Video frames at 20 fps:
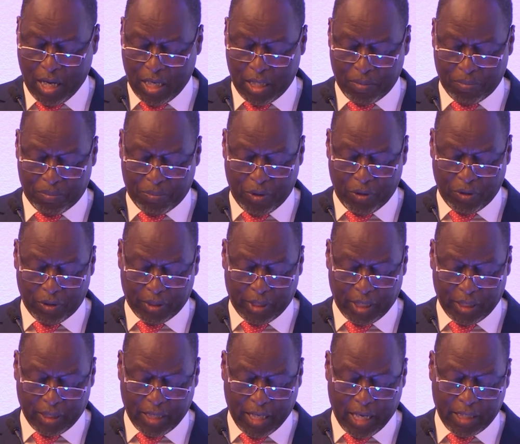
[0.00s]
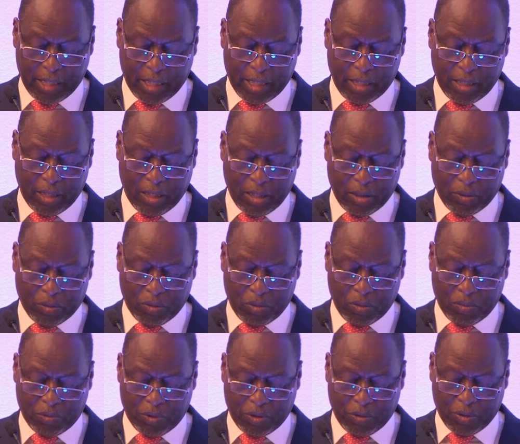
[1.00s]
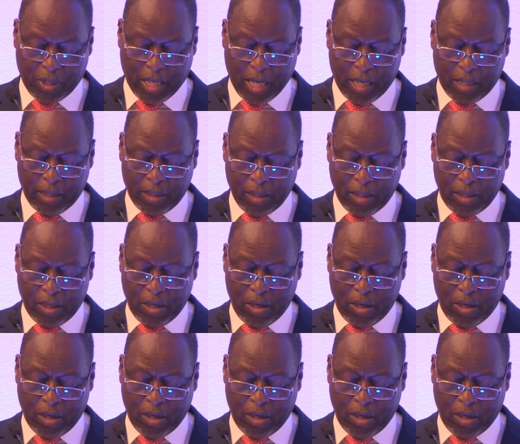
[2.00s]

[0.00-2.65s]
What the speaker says: an important gathering in Khartoum, Sudan,